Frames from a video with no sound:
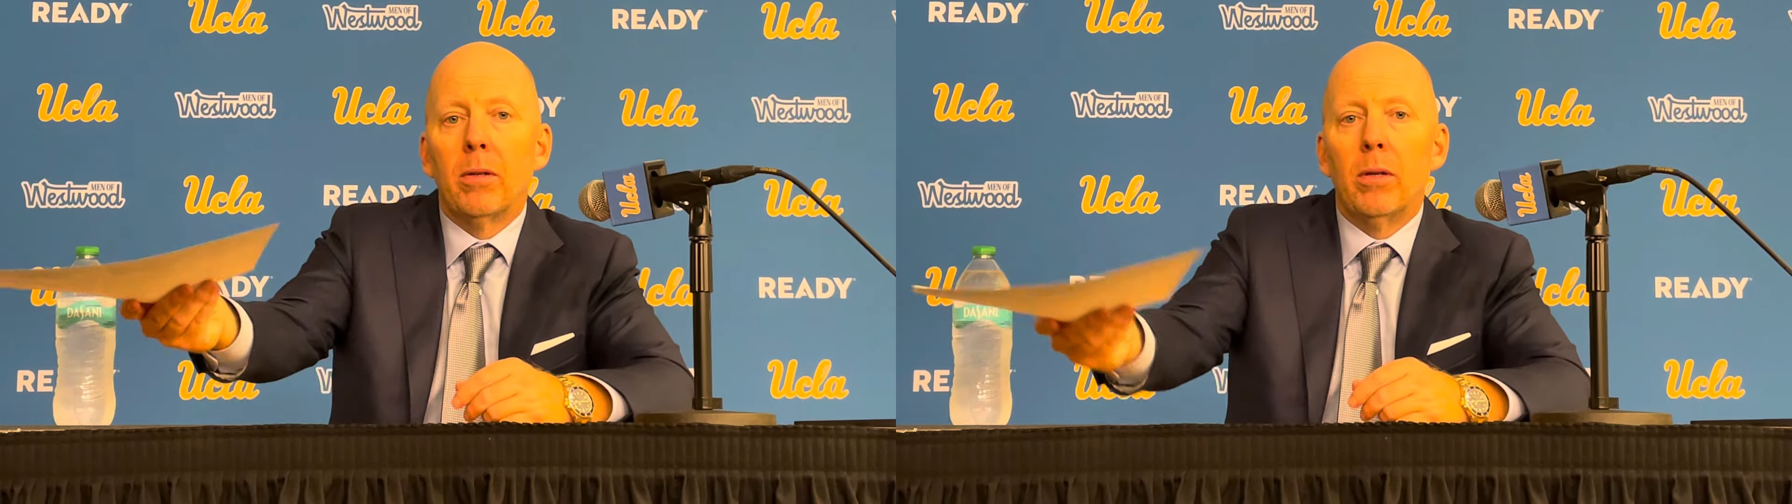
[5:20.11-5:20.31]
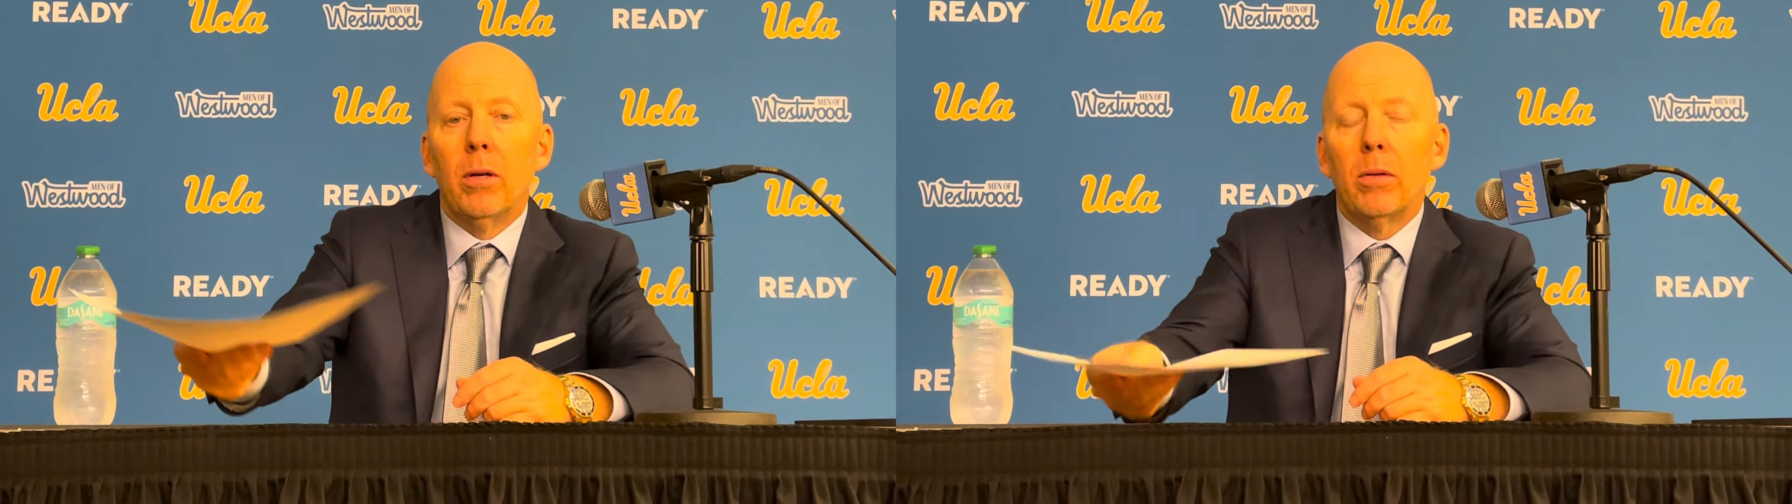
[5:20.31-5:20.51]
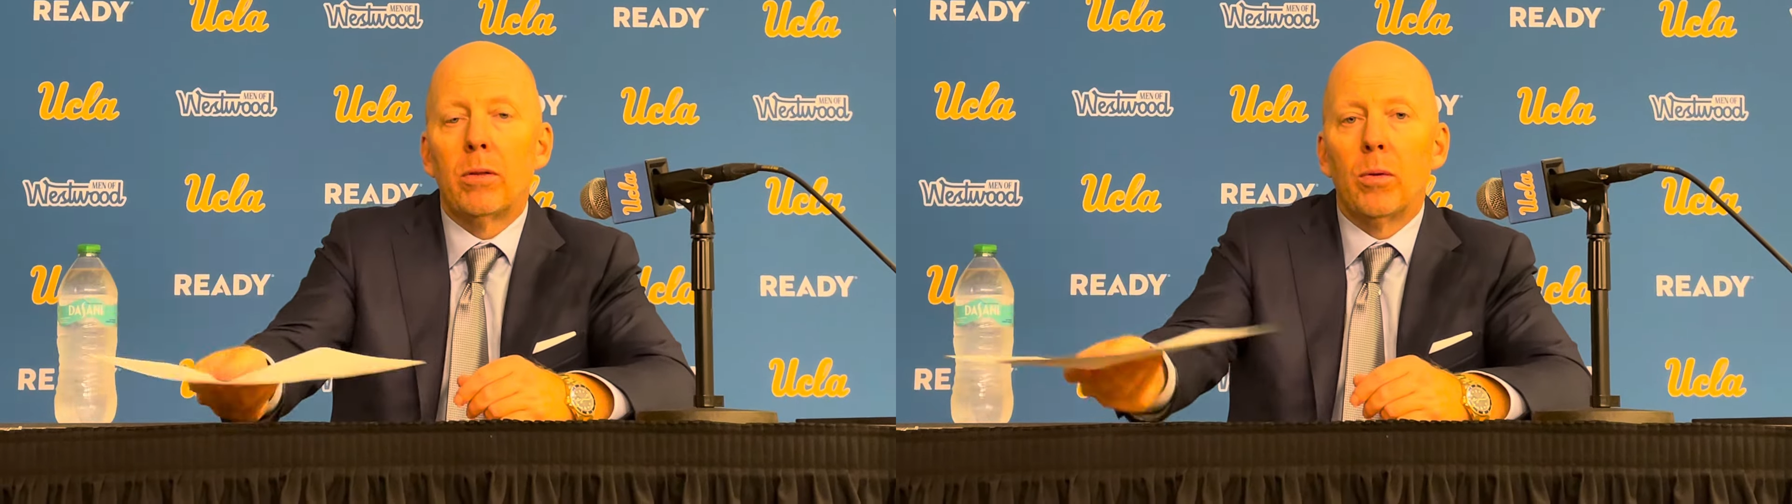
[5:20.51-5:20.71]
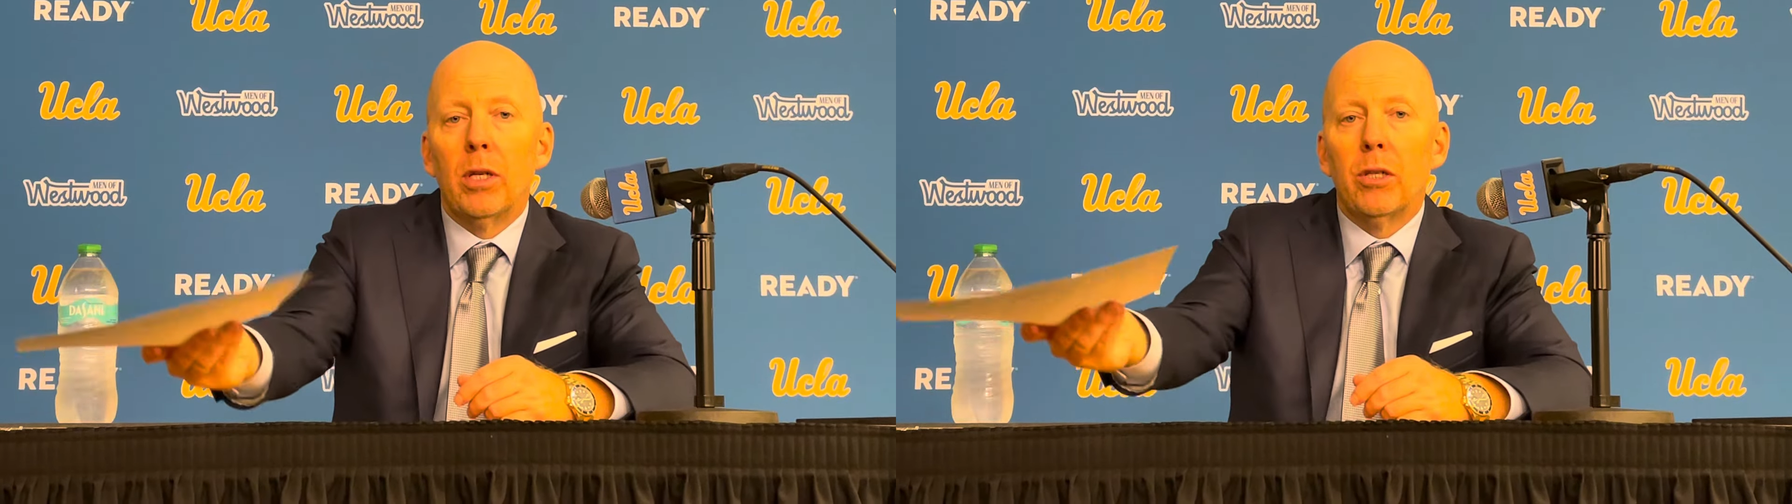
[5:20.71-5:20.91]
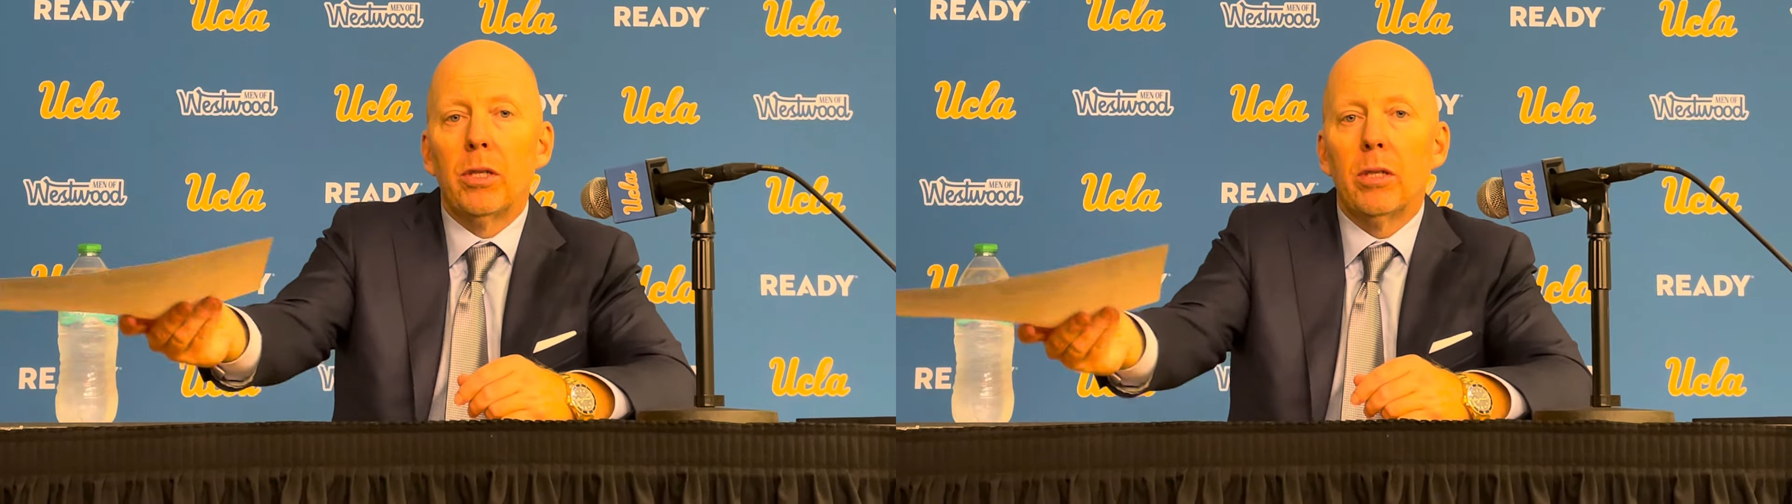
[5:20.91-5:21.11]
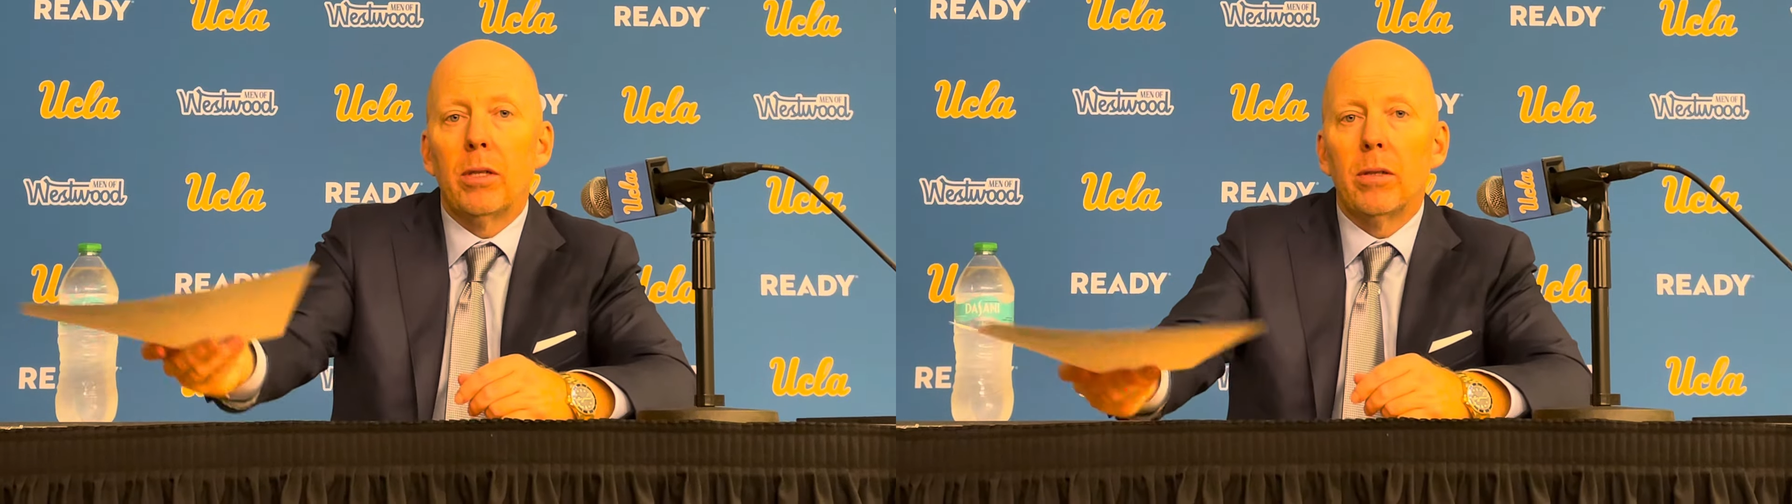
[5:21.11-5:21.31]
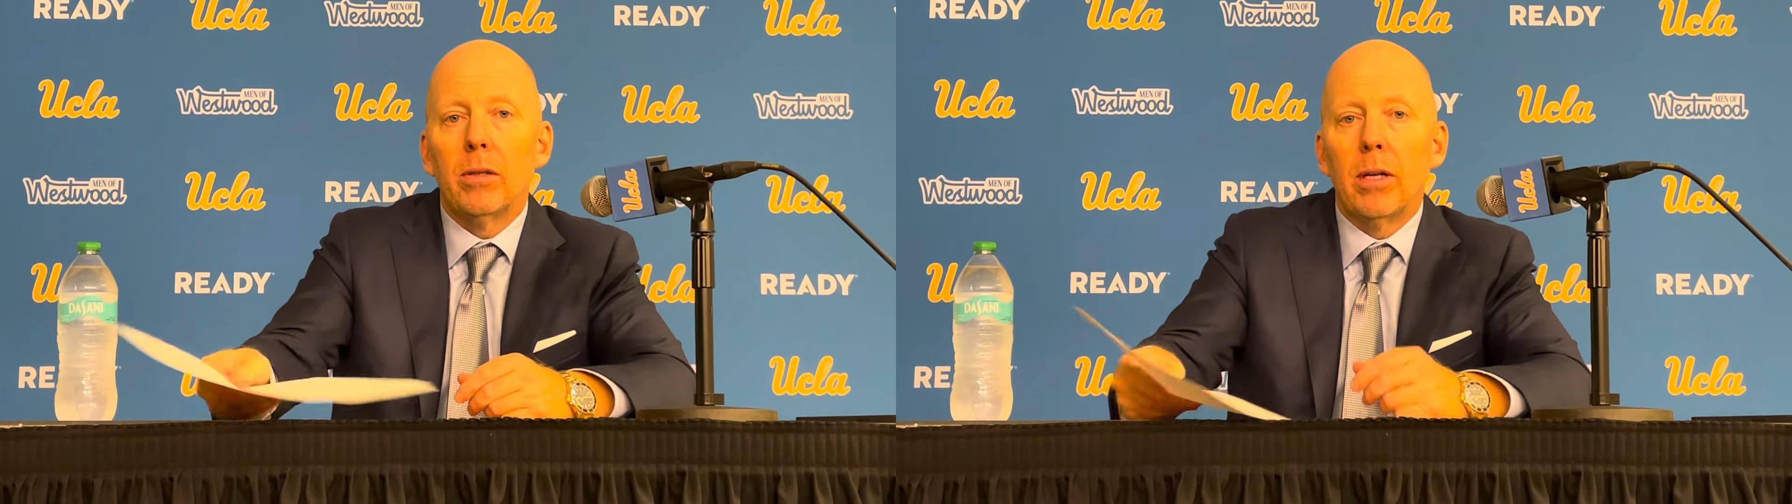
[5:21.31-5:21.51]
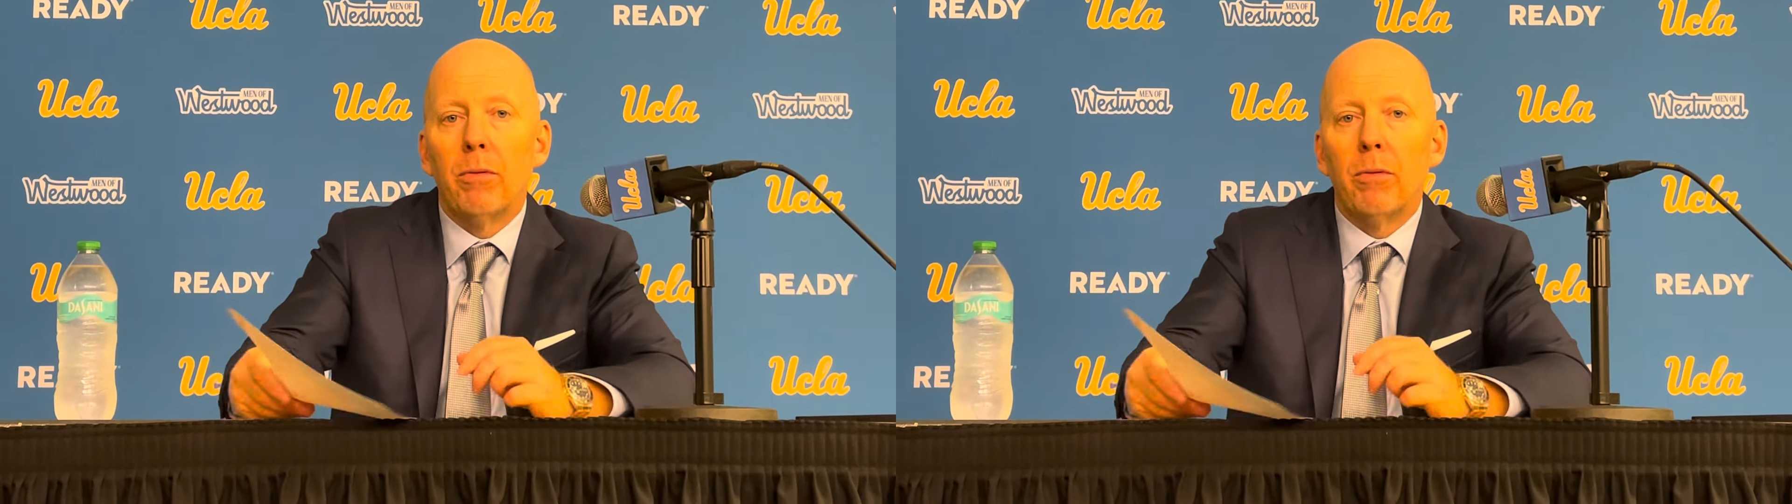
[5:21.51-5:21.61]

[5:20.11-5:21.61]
you know, told the assistants,